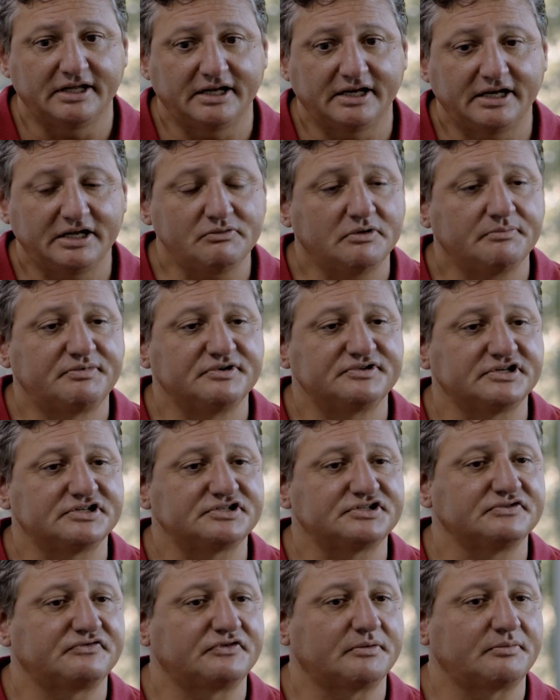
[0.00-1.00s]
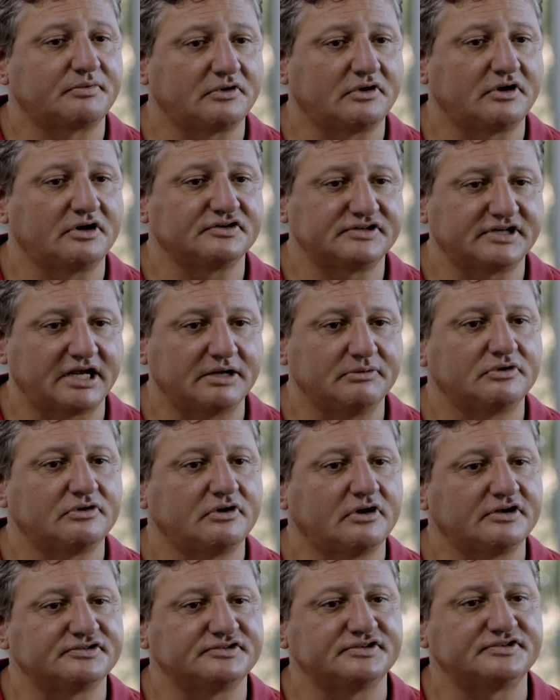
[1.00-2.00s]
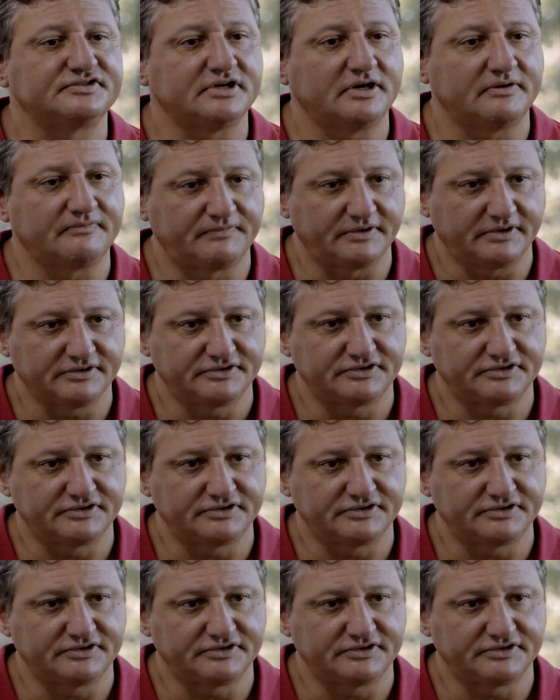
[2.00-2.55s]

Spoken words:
any one position for a prolonged time will cause discomfort.